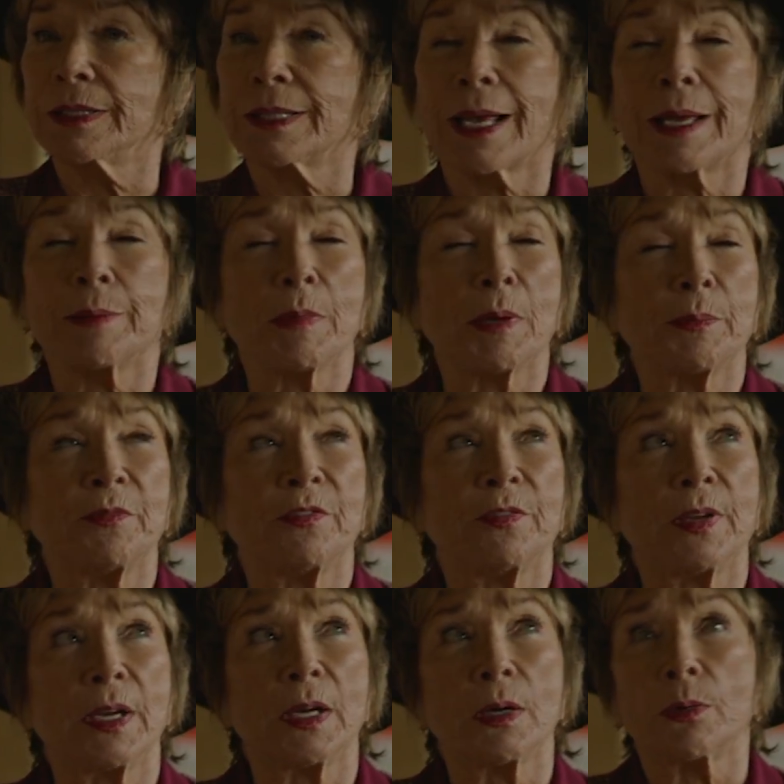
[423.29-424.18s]
is I'm up
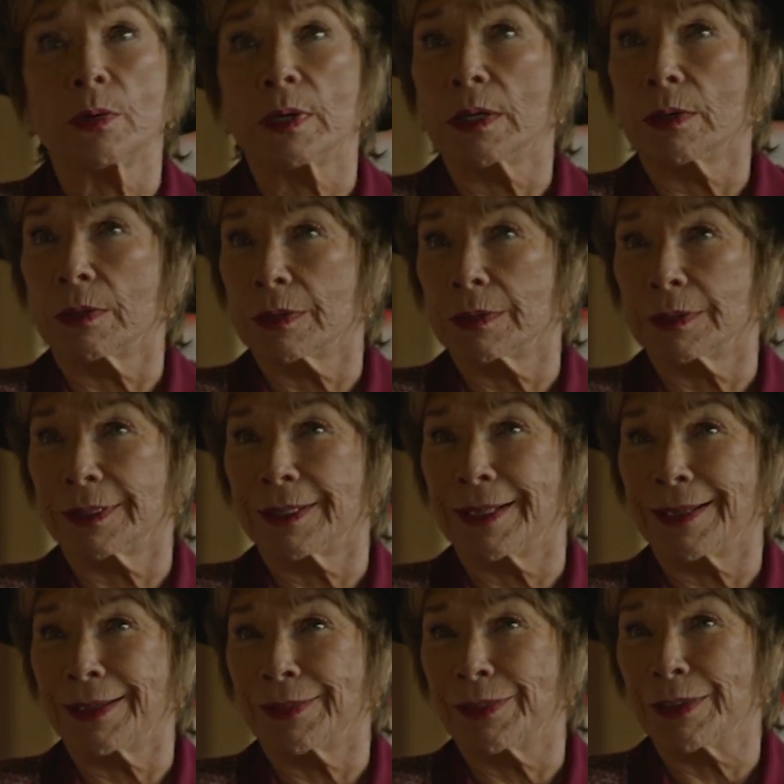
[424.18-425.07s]
very
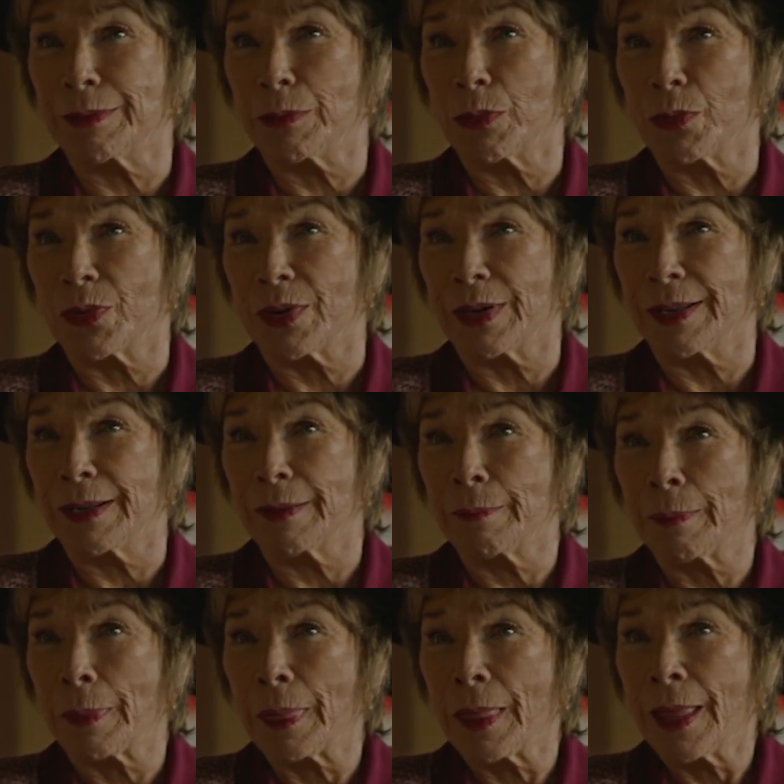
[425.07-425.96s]
early every morning.
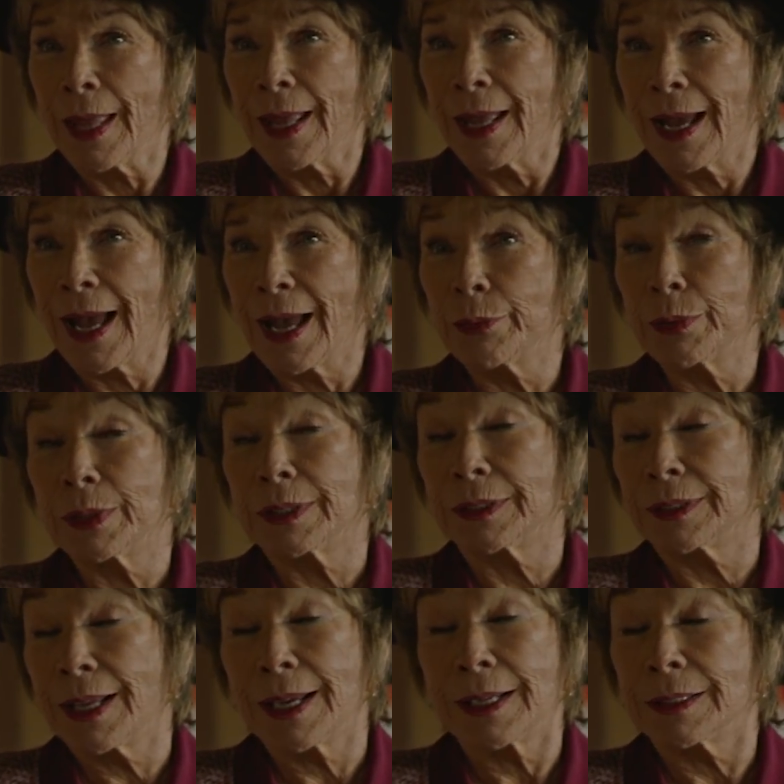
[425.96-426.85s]
I would
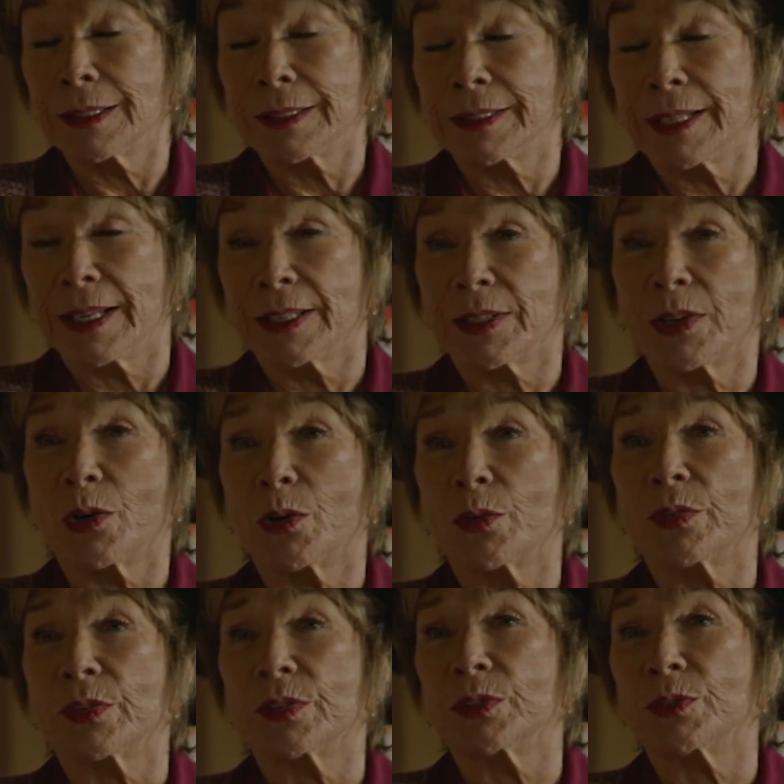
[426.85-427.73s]
gladly take
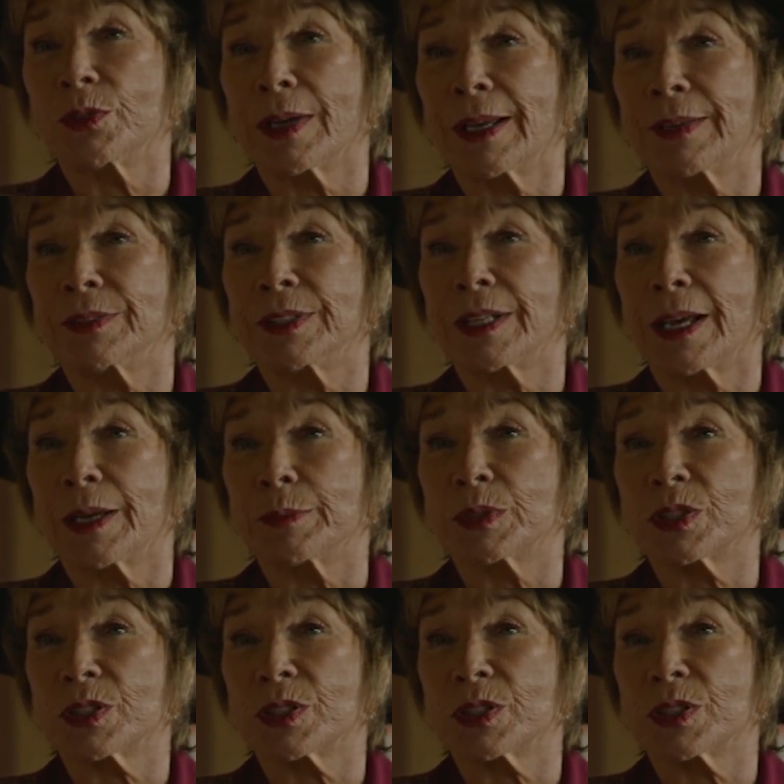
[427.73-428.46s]
over the drive time